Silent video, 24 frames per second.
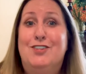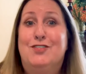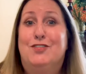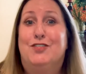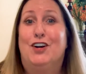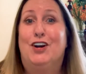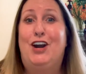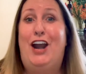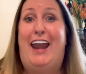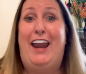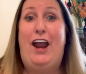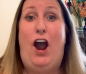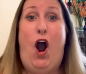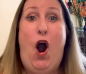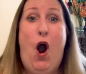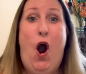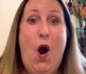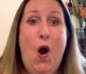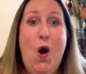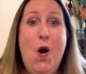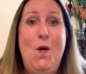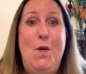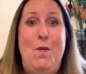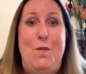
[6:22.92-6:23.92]
for a
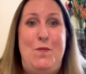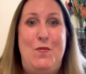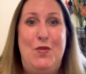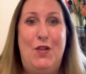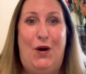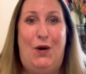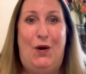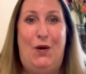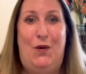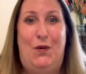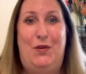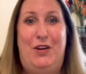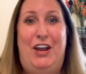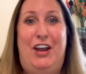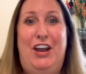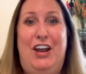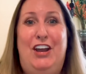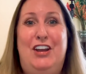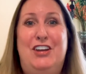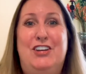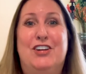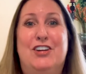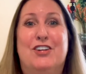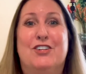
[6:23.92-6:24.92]
home loan,
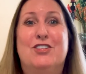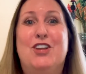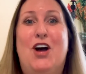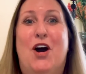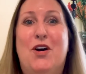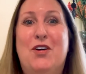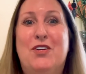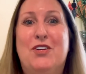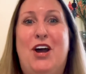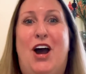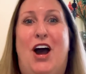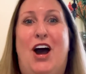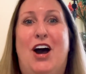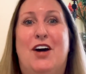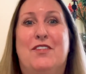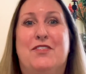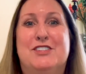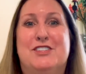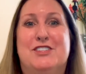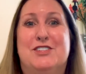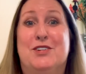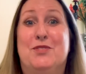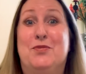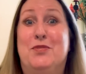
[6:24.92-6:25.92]
your loan
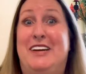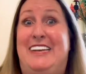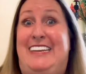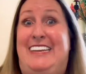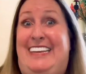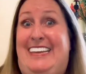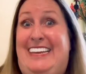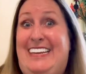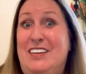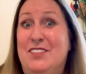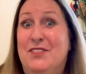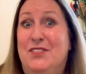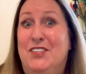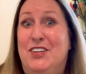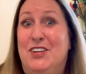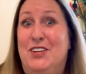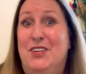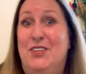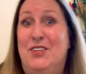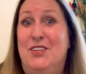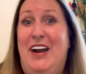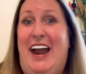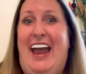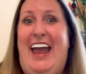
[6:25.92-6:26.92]
officer would give
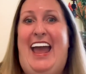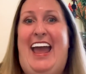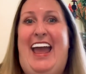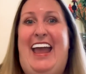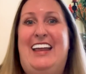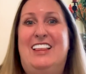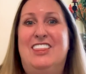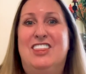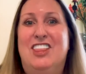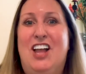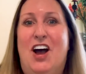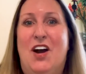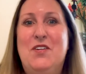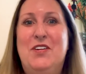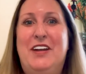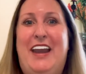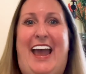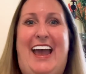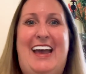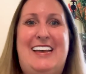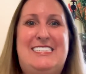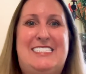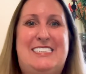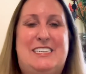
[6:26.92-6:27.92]
you a loan
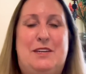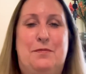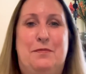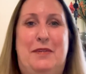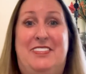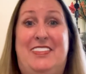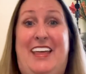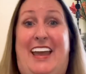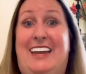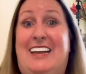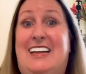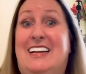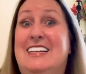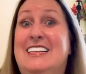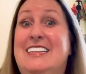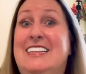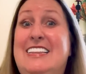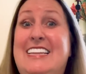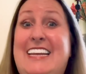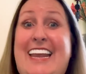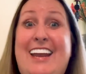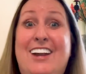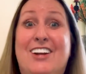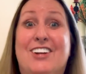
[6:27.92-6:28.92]
estimate that
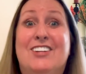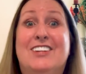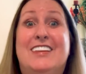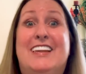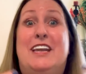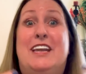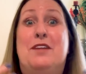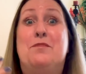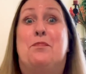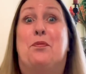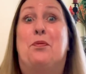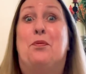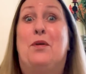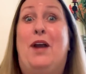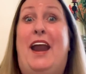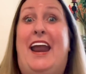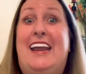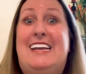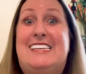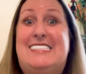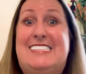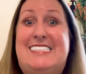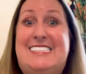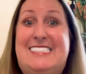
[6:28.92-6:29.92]
clearly
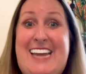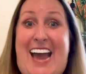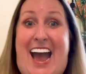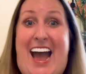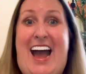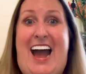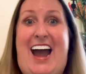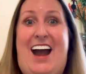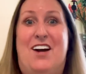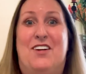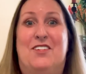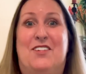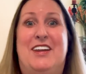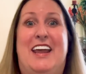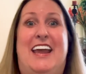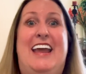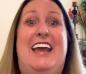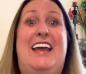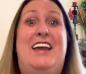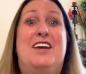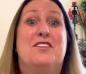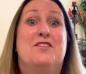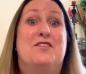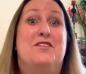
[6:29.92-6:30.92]
breaks down
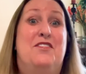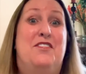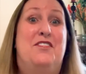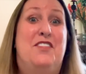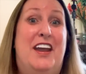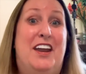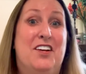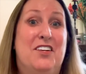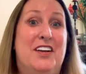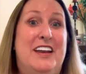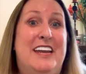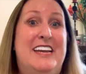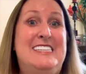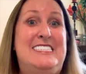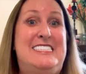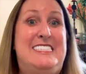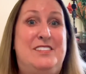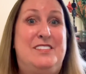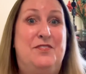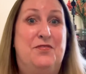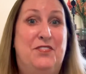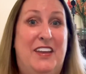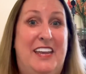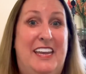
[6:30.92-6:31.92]

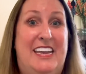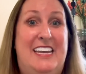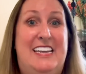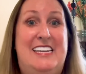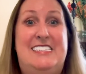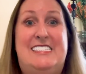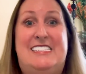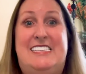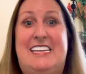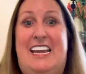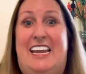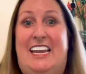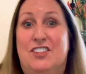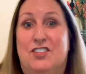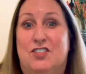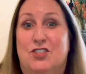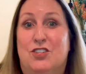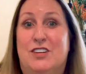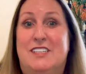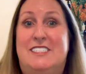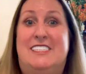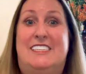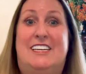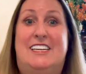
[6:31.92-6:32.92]
various fees,
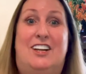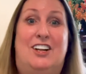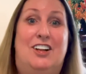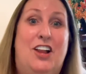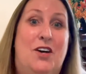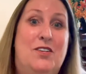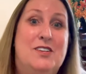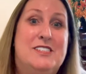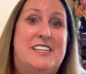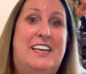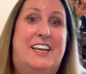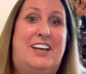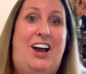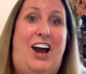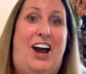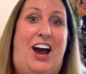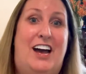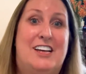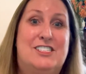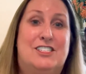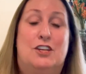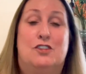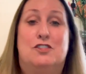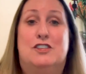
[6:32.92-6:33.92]
interest, and closing
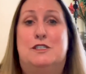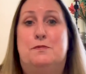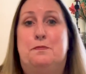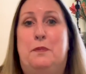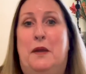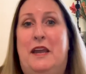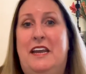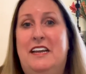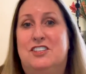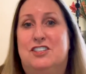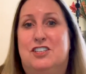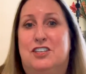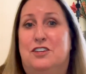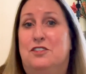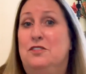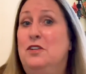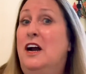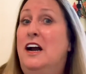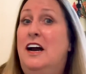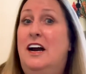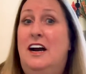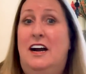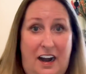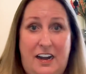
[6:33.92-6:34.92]
costs. So speak
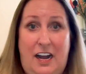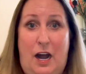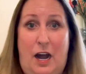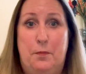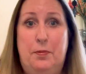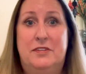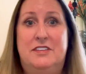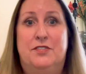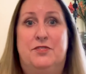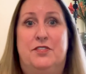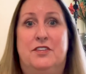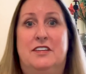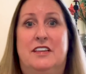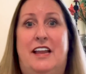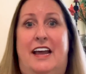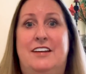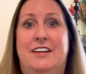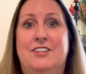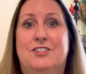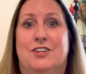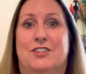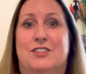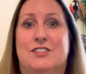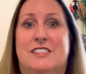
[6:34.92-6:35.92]
to a couple different
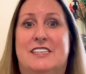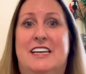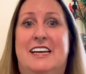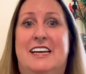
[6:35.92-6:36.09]
lenders